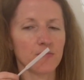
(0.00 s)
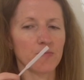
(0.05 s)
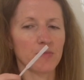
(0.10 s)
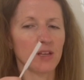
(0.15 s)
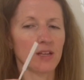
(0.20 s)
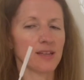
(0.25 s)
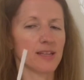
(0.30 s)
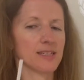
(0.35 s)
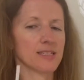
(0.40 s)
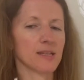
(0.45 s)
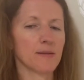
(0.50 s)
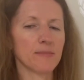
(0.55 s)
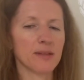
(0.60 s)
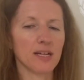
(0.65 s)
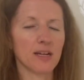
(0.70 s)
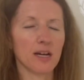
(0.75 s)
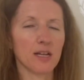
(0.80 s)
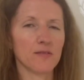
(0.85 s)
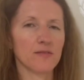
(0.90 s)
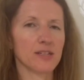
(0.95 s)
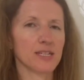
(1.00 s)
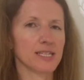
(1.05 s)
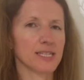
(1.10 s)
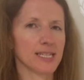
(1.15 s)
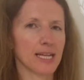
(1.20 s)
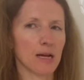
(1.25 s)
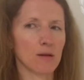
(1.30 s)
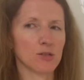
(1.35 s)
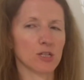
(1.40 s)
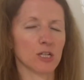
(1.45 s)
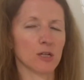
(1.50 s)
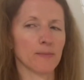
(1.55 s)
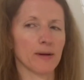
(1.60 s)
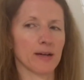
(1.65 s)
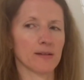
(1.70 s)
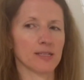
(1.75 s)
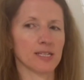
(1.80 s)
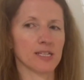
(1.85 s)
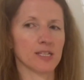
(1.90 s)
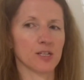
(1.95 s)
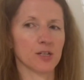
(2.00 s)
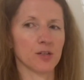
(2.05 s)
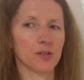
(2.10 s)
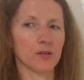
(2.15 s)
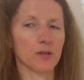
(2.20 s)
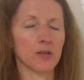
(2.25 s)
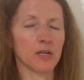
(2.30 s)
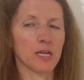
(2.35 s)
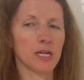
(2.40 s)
There's something kind of nostalgic about it too.